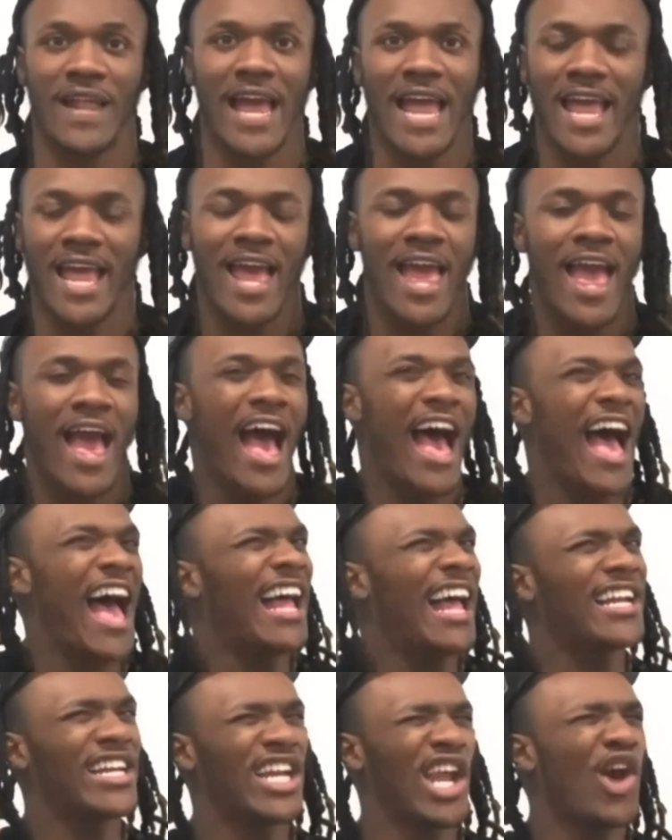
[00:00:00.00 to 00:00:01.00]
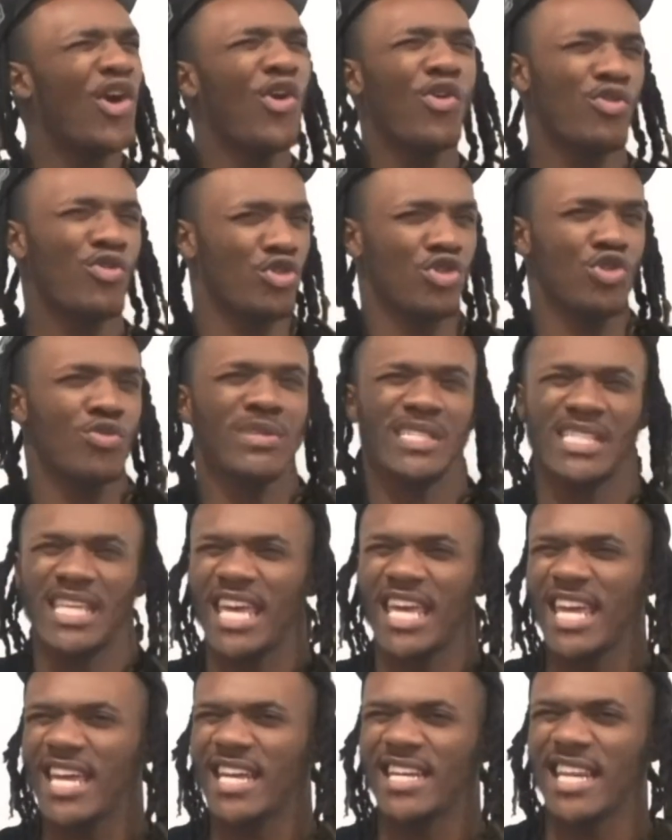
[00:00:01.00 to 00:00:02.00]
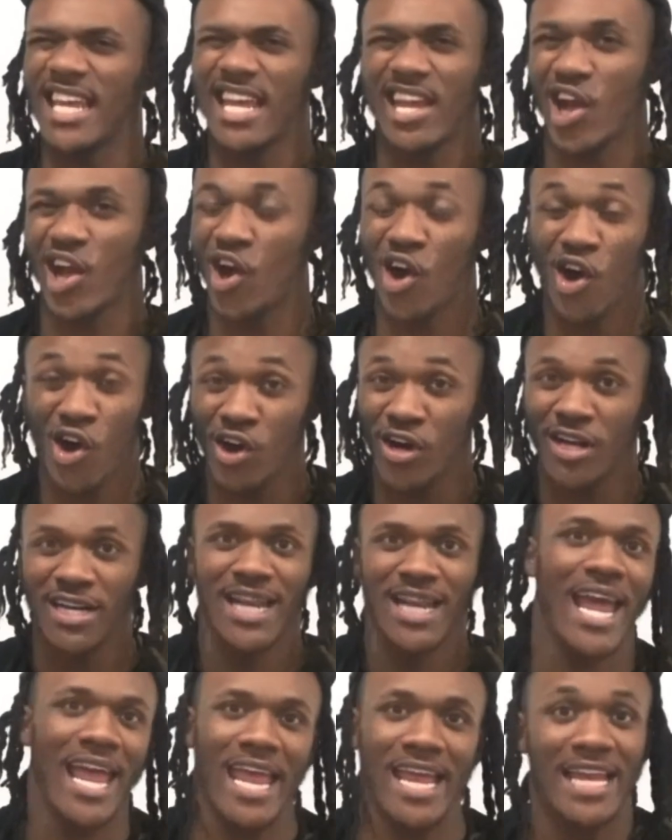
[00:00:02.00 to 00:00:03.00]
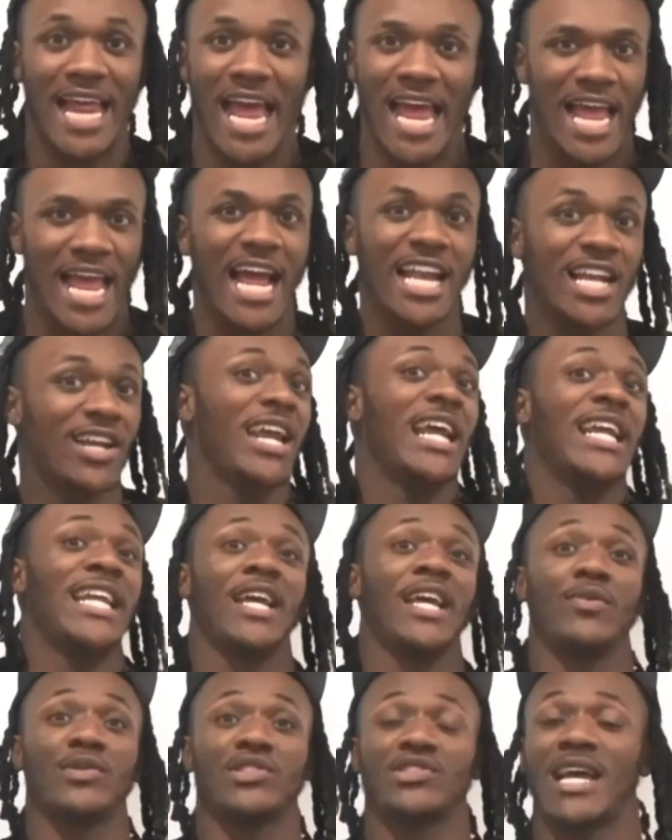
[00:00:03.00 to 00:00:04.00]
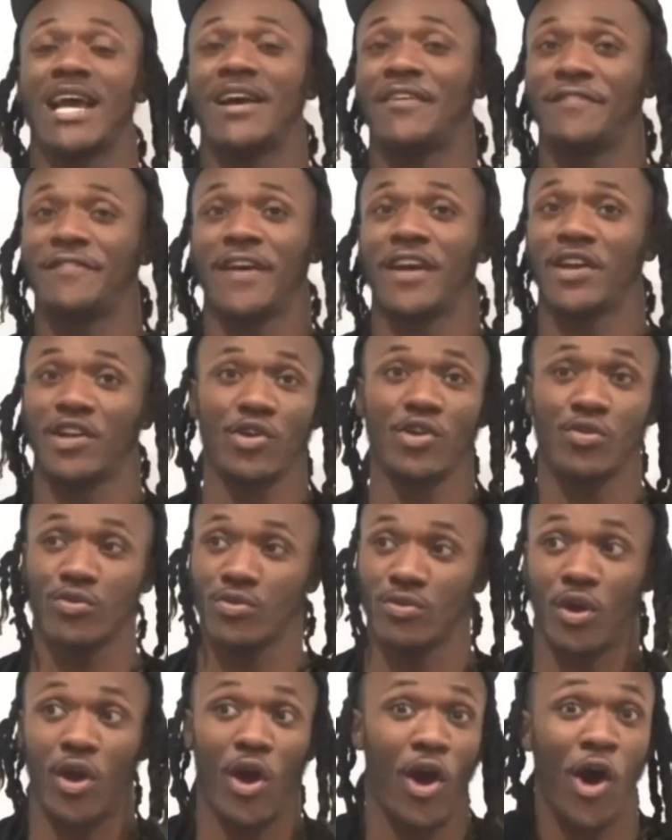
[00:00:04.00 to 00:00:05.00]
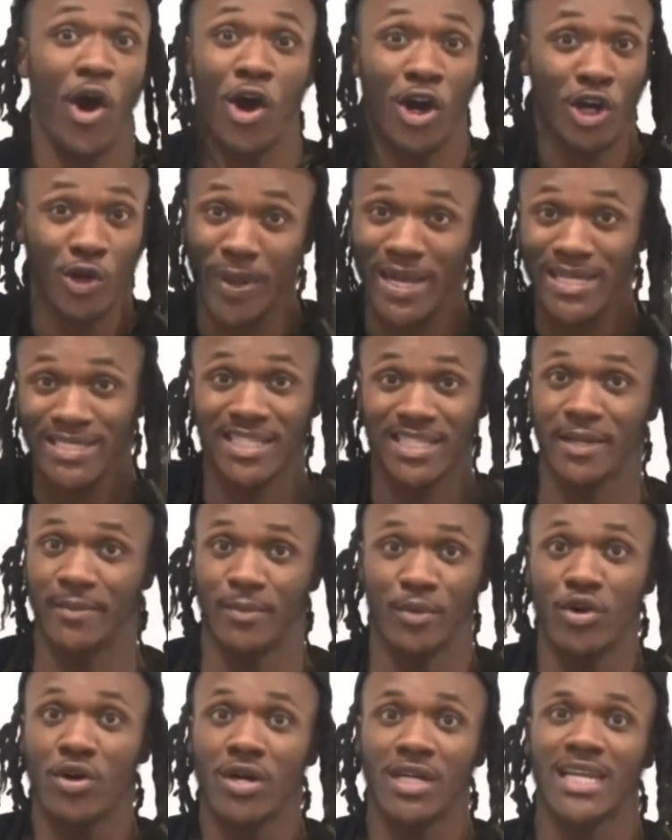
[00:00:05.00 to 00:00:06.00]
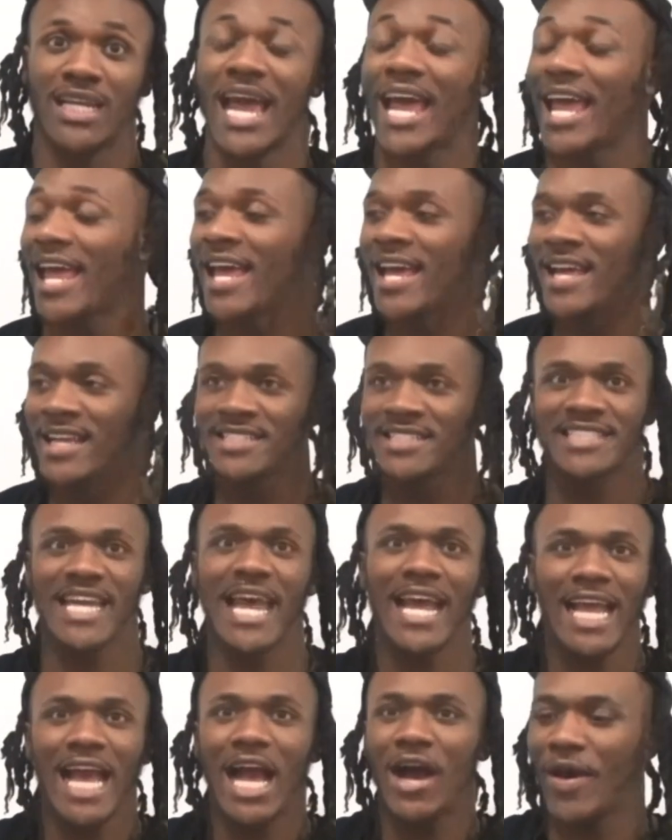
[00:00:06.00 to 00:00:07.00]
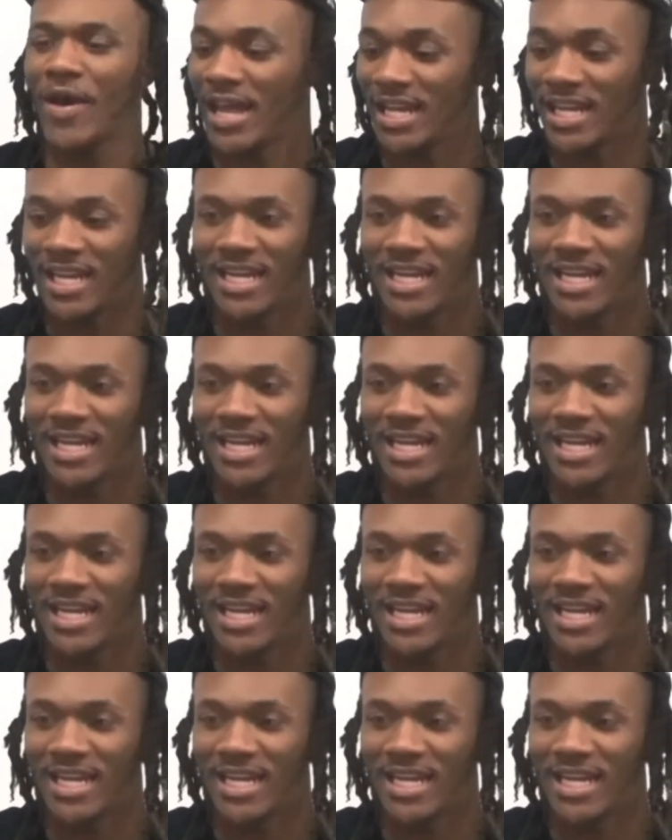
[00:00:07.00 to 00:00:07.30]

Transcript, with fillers: Like I know you was eating dick all night. Like I know that nigga was trying to fuck you all the way to the morning. Like check out at